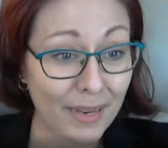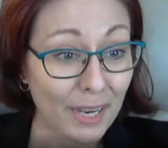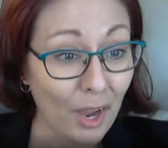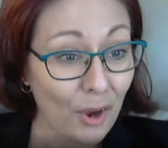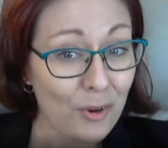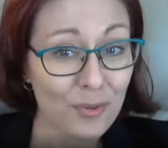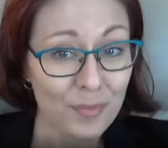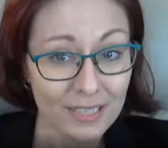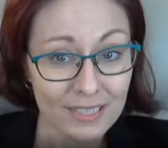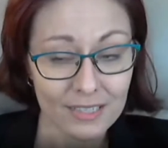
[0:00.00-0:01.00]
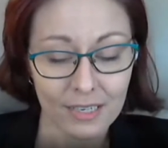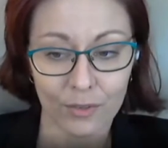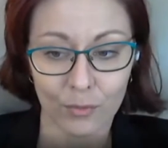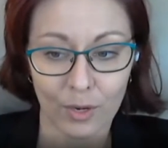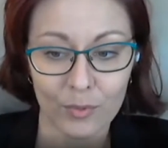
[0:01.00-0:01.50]
hope is
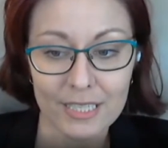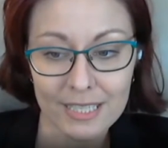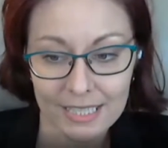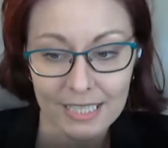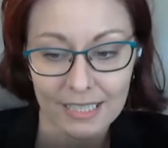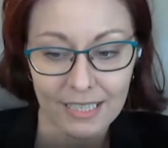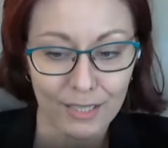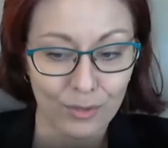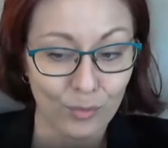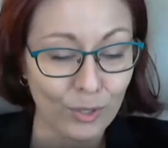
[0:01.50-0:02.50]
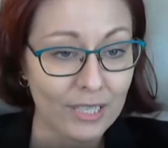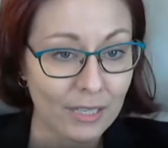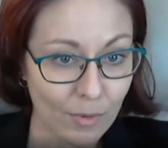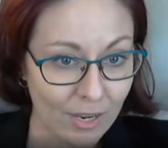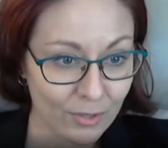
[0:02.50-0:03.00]
that what we see in
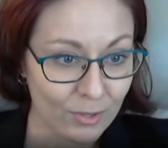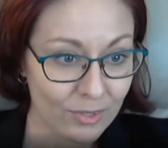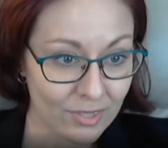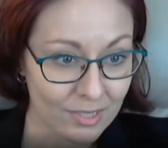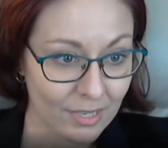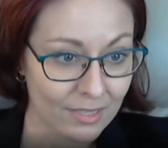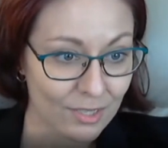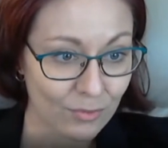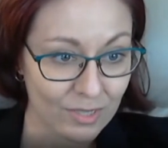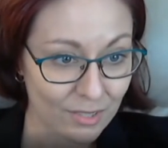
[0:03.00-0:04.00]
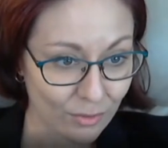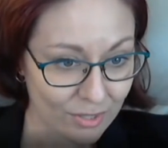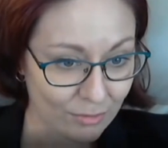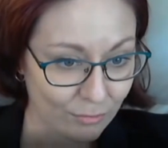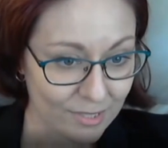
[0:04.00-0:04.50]
working models as a
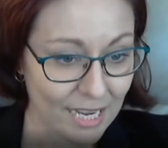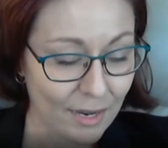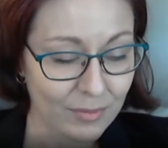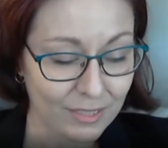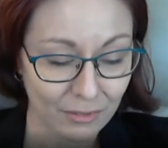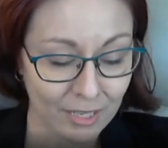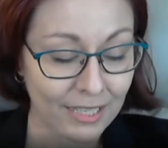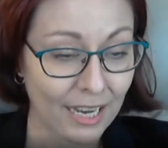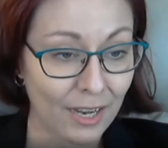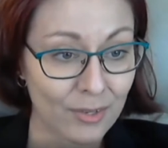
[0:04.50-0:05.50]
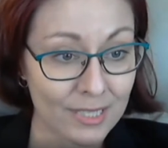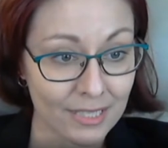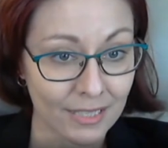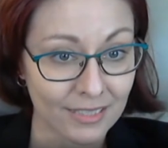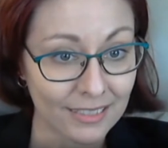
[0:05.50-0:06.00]
result of what's happening right now is
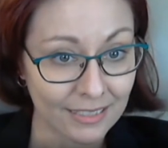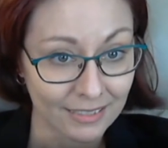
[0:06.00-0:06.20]
that